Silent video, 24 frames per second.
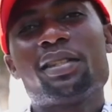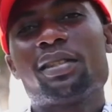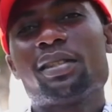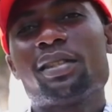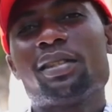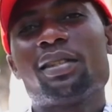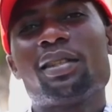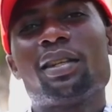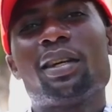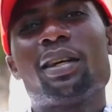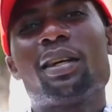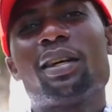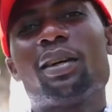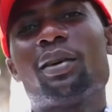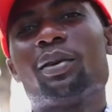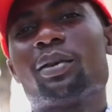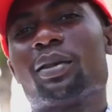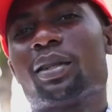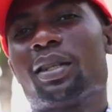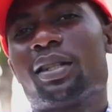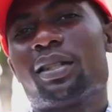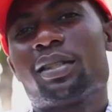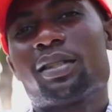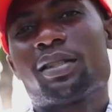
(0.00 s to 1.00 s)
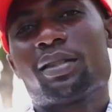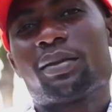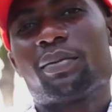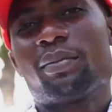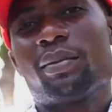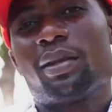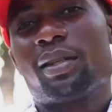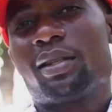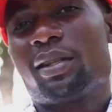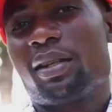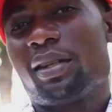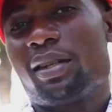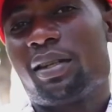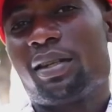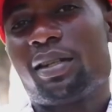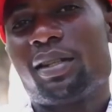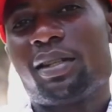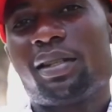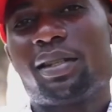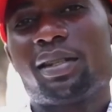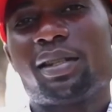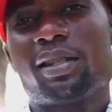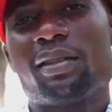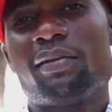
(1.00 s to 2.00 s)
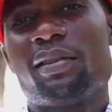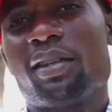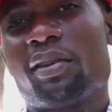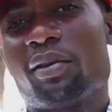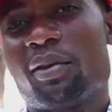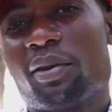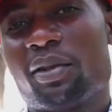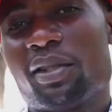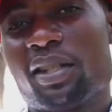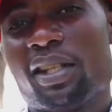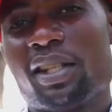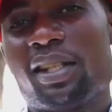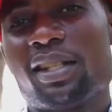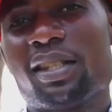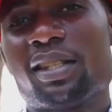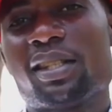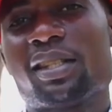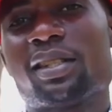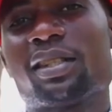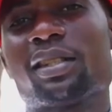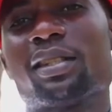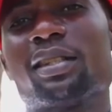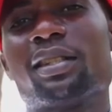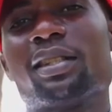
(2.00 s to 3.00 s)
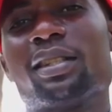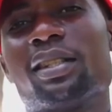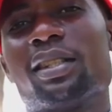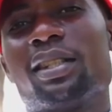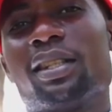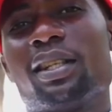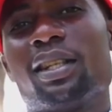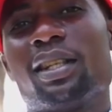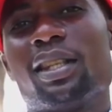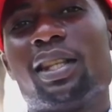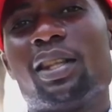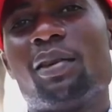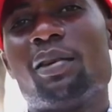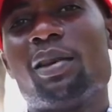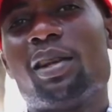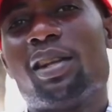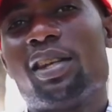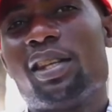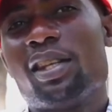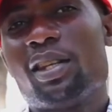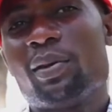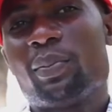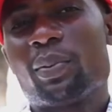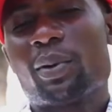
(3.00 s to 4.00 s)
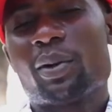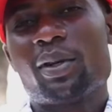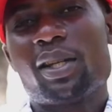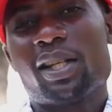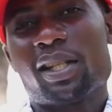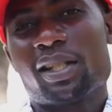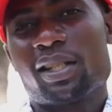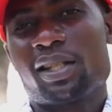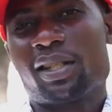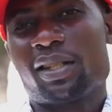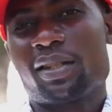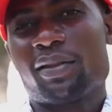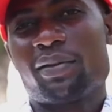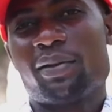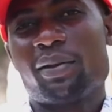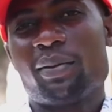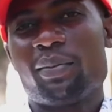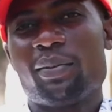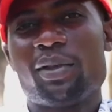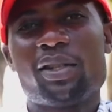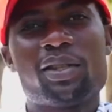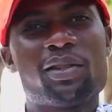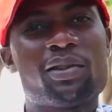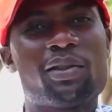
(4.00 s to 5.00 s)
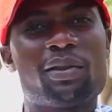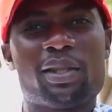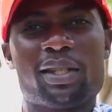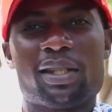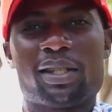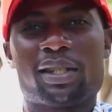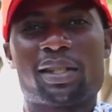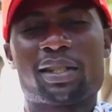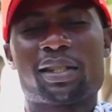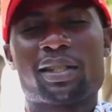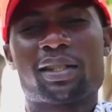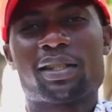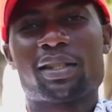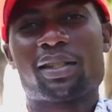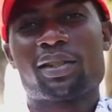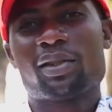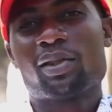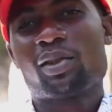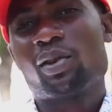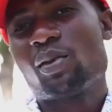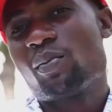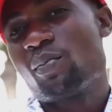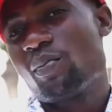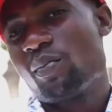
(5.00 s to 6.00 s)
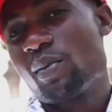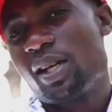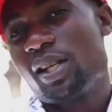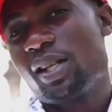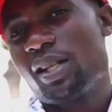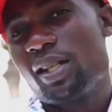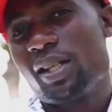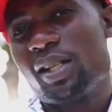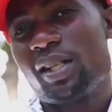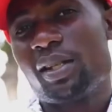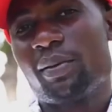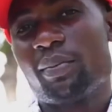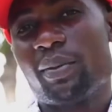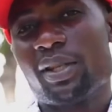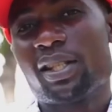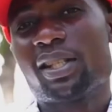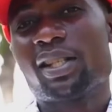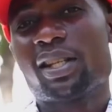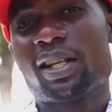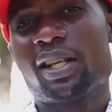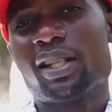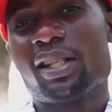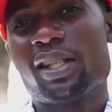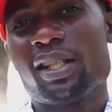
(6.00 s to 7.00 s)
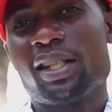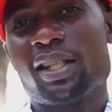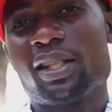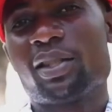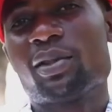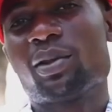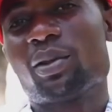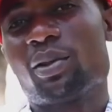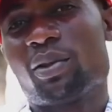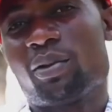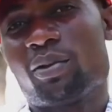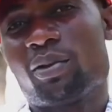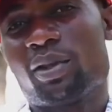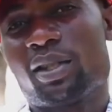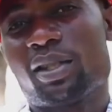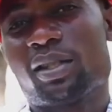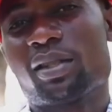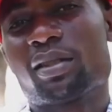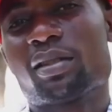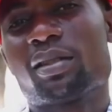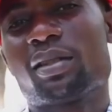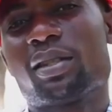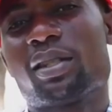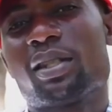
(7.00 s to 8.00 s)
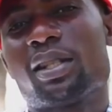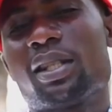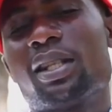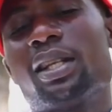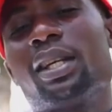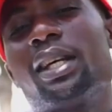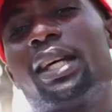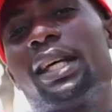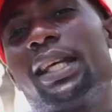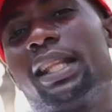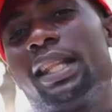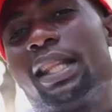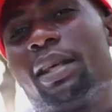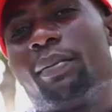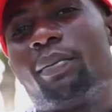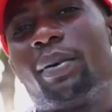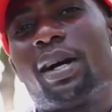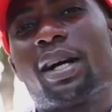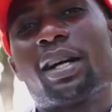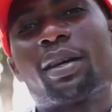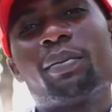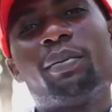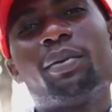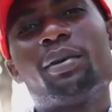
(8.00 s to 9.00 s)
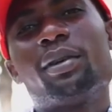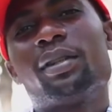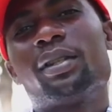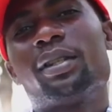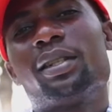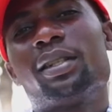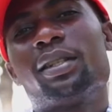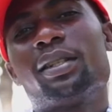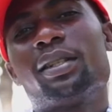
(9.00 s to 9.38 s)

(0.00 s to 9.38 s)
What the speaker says: in hotels, but nowadays even in hotels they will need products from these trees. So money basically is on trees, the backbone